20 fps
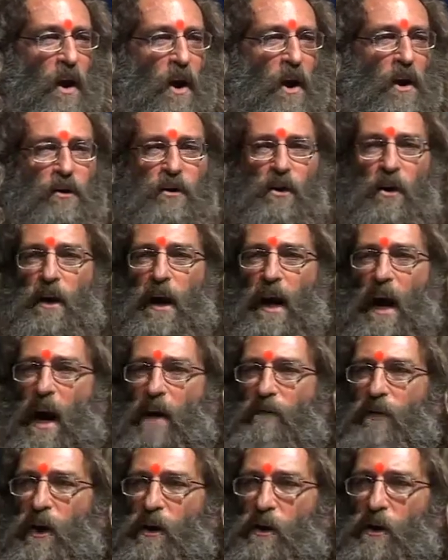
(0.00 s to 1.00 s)
So you
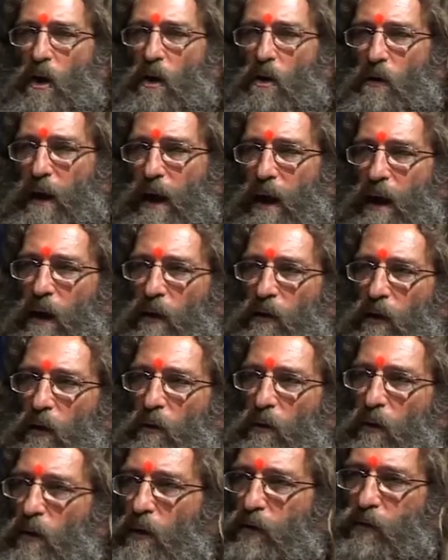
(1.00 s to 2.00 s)
have a yogi in the
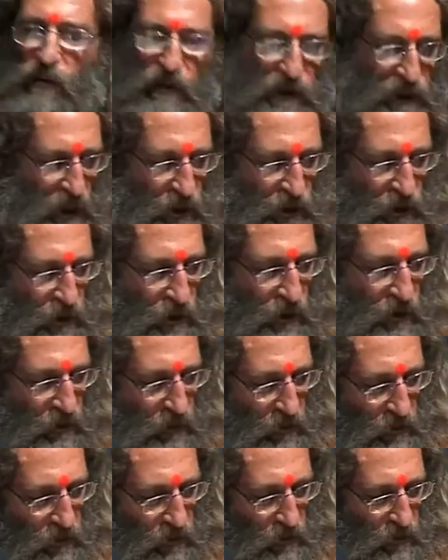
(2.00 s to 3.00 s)
oral tradition
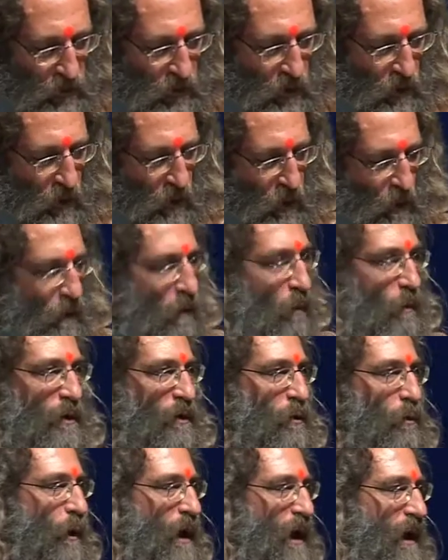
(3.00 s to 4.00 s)
who is
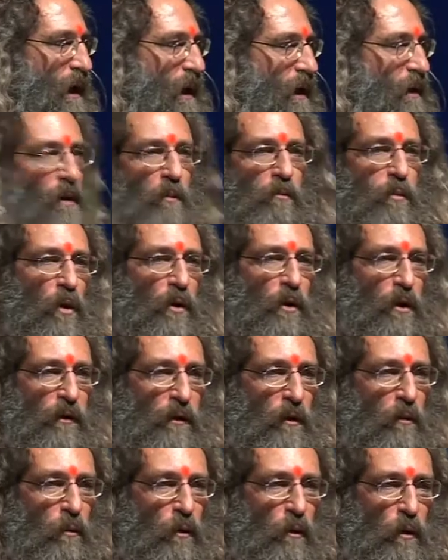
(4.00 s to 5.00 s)
reading the book of the
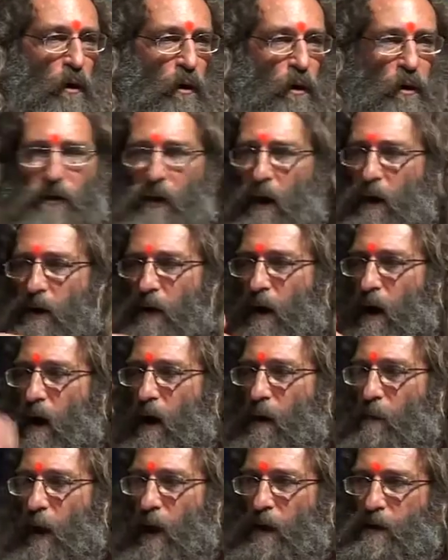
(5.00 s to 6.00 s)
world and
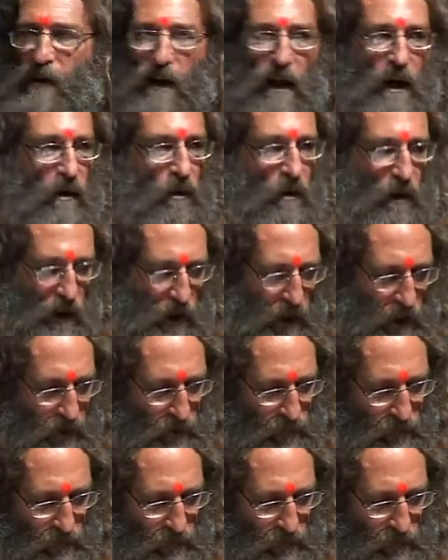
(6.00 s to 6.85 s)
commenting on it,